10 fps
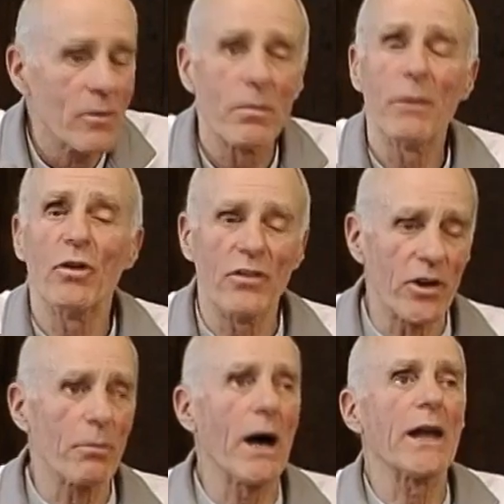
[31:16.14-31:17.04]
By moving
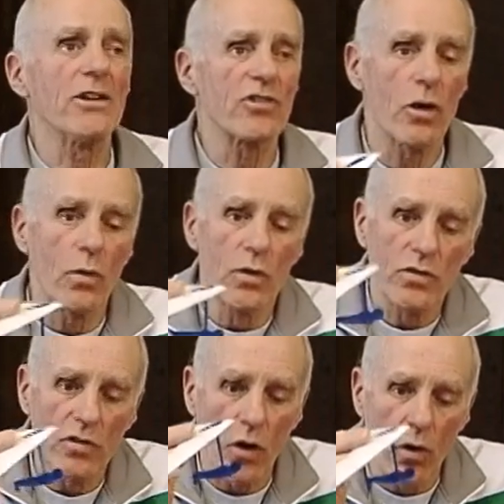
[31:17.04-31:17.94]
your body.
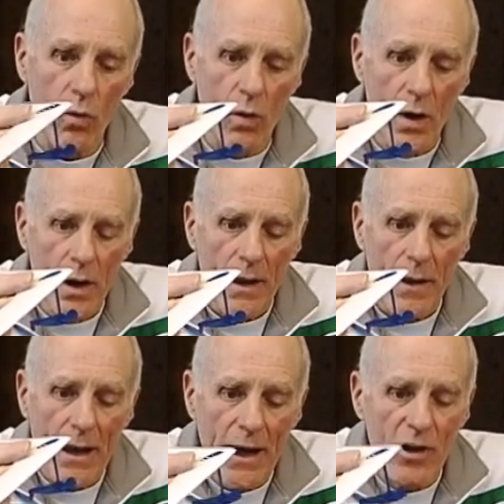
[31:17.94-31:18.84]
So
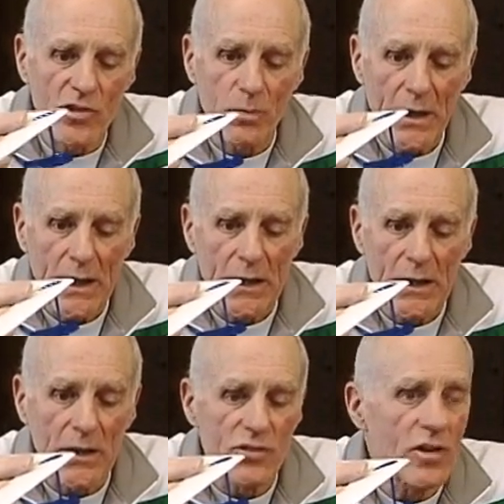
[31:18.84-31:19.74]
airspeed
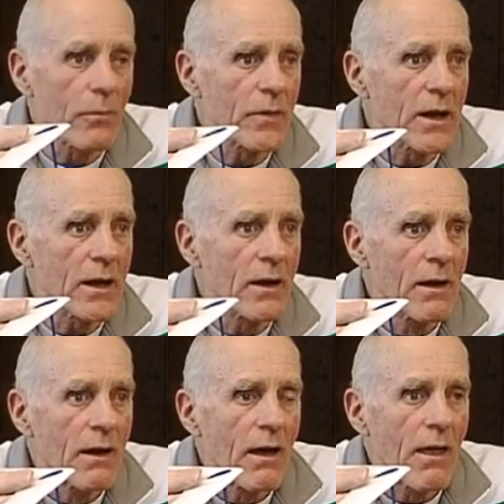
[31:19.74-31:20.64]
is something
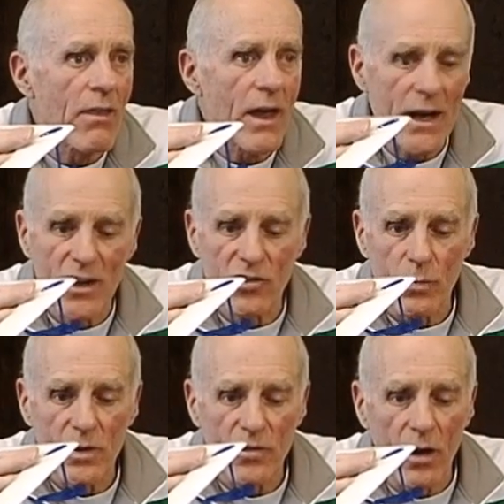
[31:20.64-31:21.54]
that is a
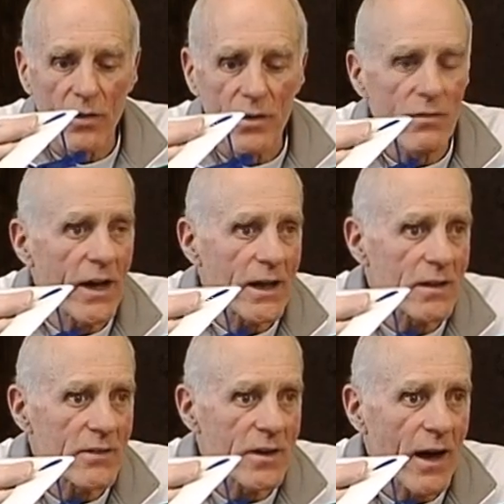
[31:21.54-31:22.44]
result of
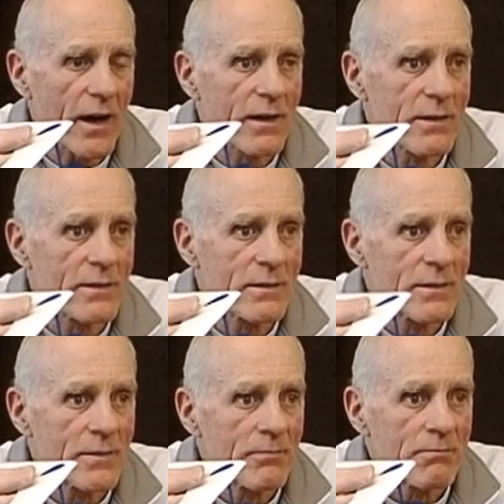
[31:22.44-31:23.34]
angle of attack.
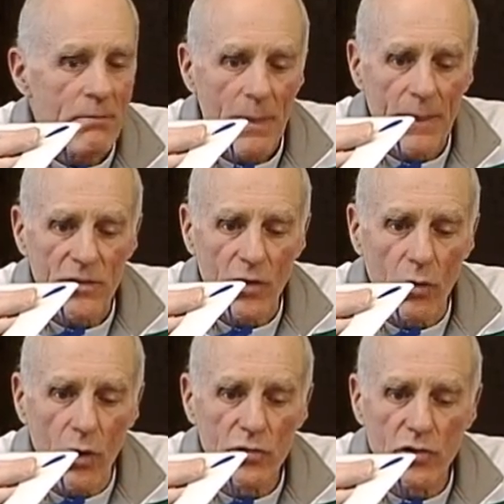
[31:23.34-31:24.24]
So
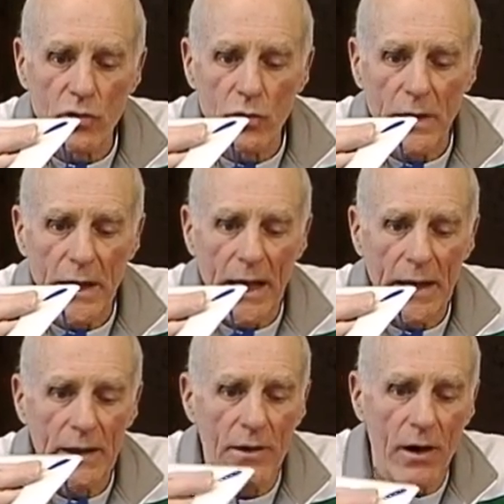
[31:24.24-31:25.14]
those two,
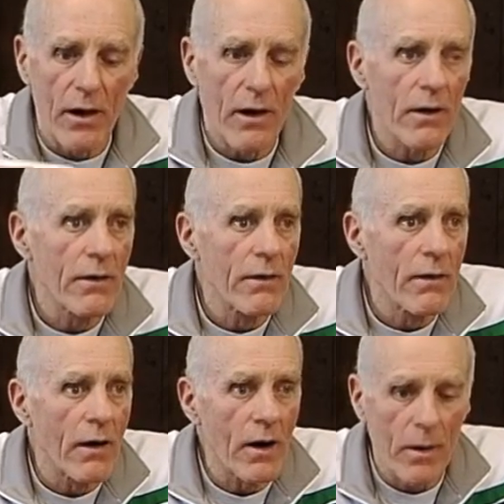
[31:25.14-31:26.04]
again, are
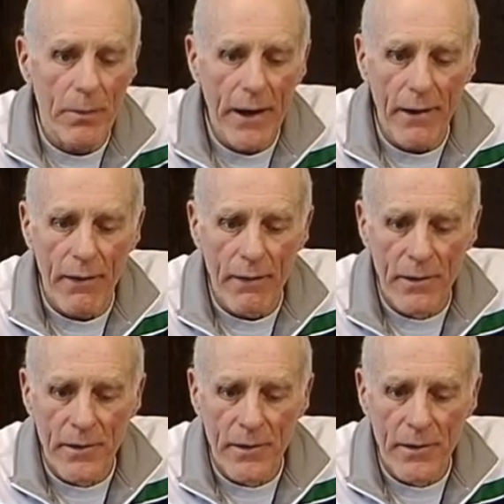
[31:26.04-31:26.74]
a pair.